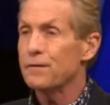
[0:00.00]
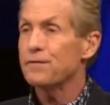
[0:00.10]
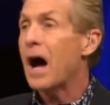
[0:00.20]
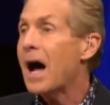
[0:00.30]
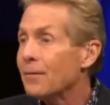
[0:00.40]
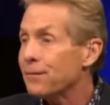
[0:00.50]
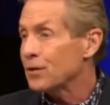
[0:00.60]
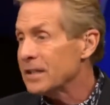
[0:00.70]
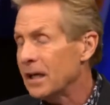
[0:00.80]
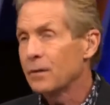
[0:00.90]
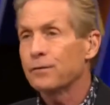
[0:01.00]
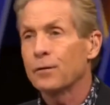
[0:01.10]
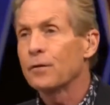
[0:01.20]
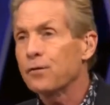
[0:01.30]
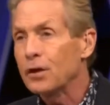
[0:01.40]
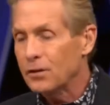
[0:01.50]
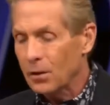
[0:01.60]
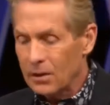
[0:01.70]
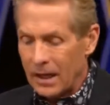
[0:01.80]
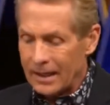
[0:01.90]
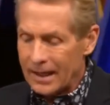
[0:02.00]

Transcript: five for 10 from the free throw line,